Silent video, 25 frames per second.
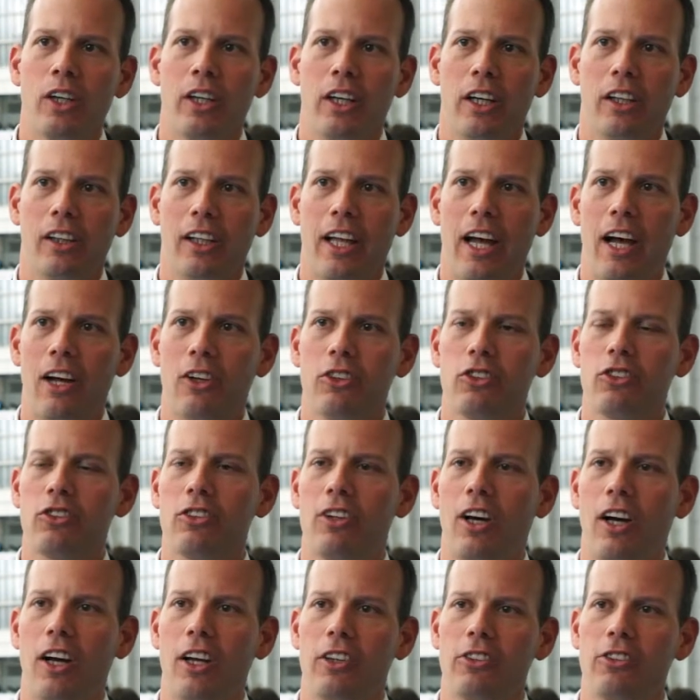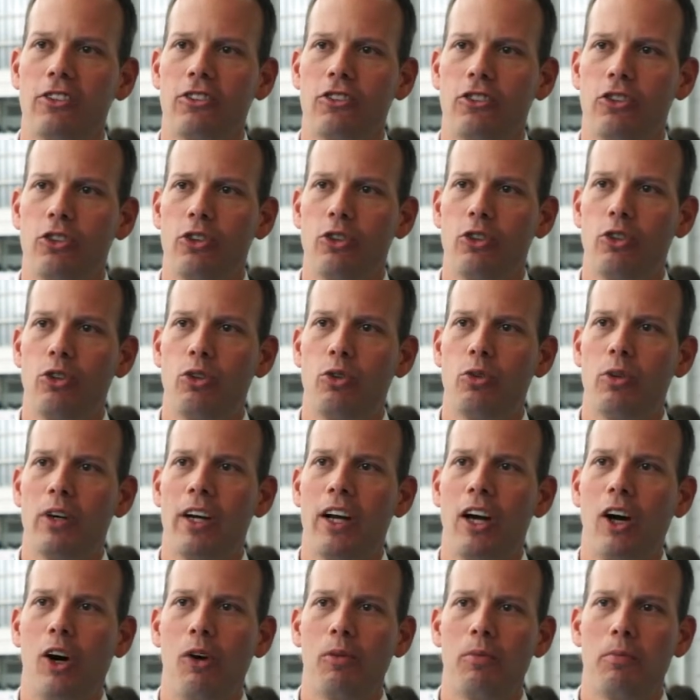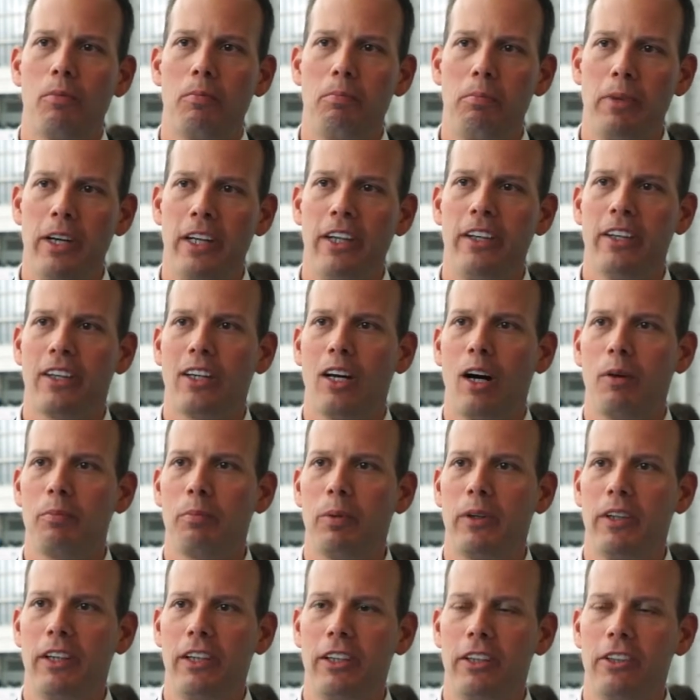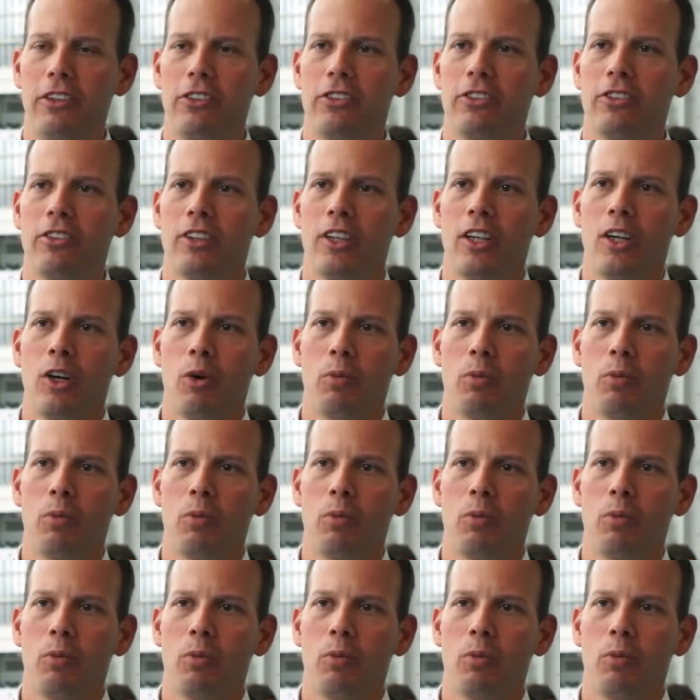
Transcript: It allows us to help media companies,